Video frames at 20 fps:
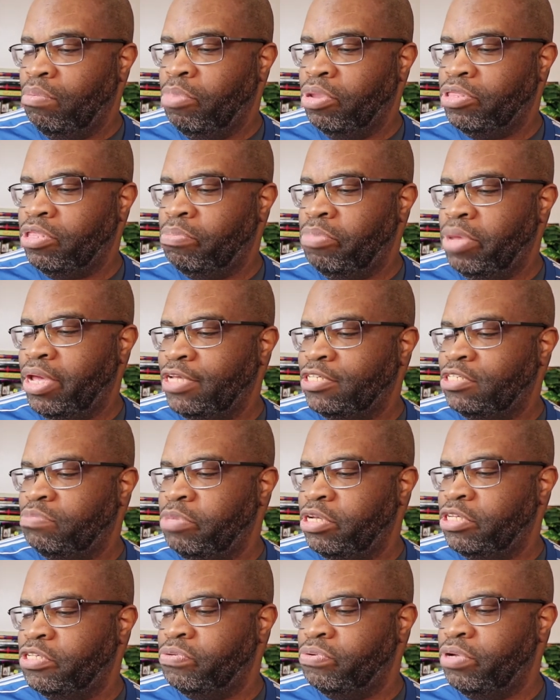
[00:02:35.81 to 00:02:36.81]
But the biggest
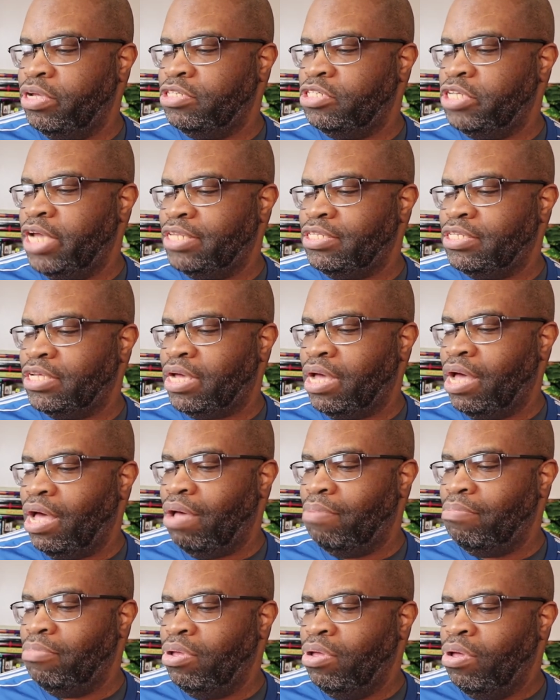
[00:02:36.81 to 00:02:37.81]
mystery is yet to
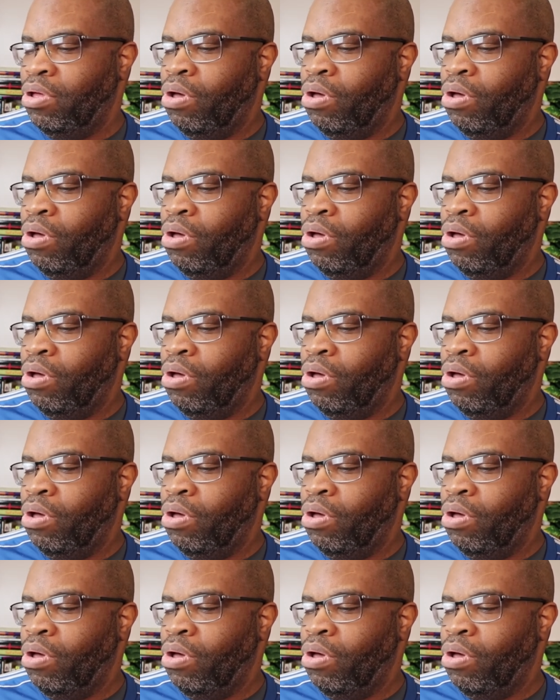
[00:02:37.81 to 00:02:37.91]
come.